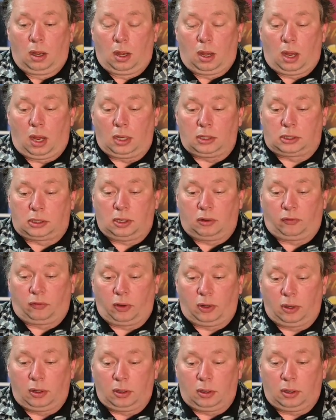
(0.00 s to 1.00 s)
Hi
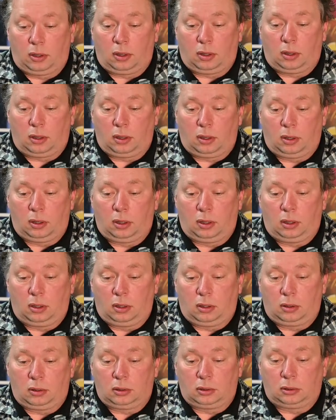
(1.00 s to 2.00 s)
Stefan,
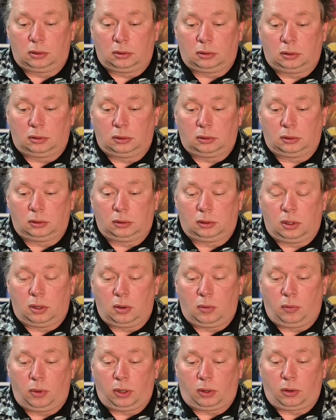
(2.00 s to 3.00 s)

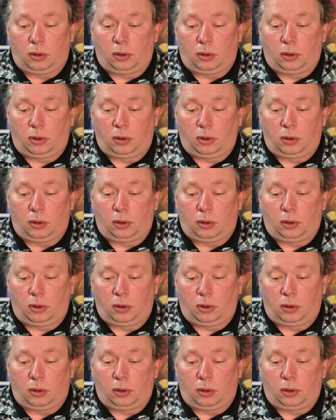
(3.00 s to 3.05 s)
we're